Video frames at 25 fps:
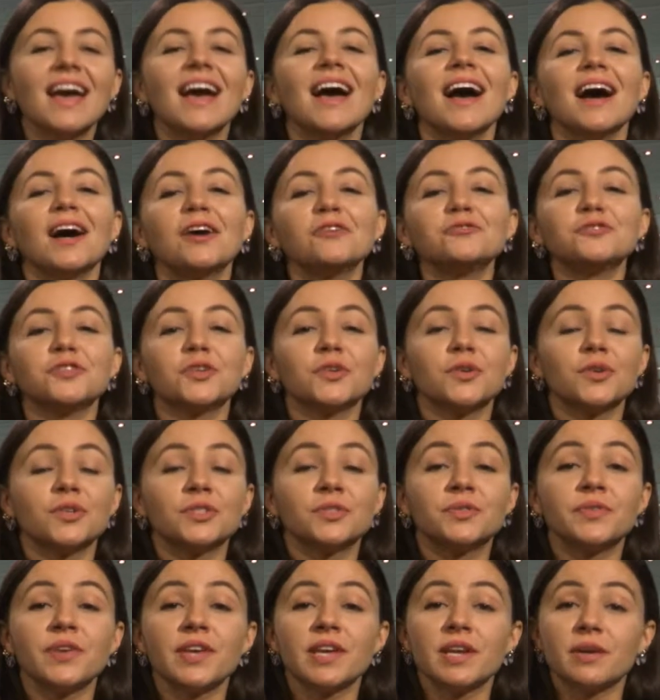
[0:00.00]
After your
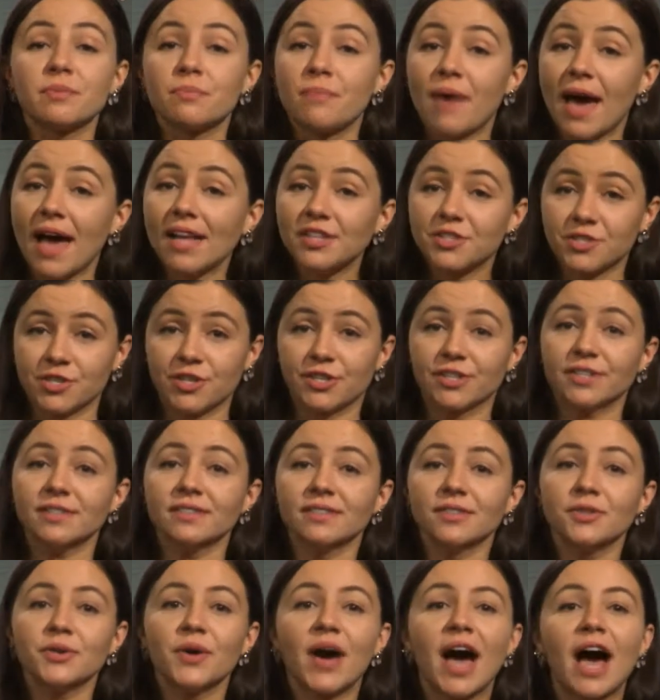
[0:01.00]
3-year bachelor,
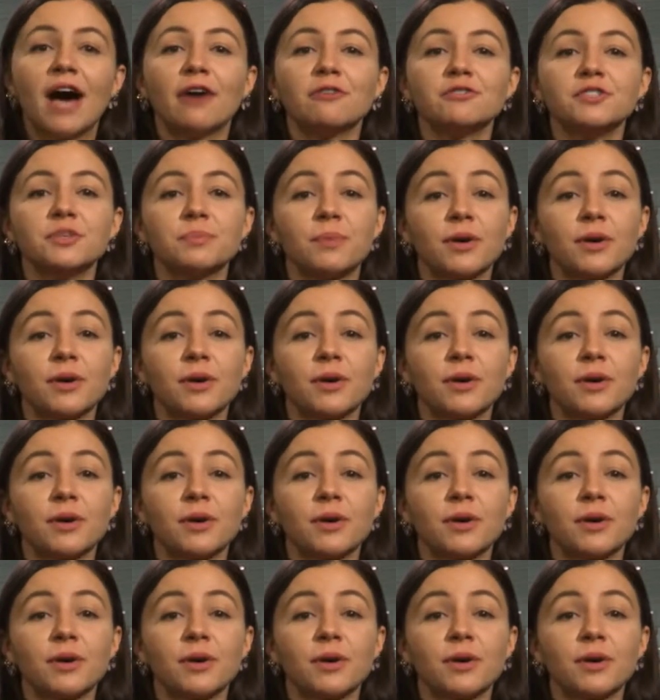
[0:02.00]
you have the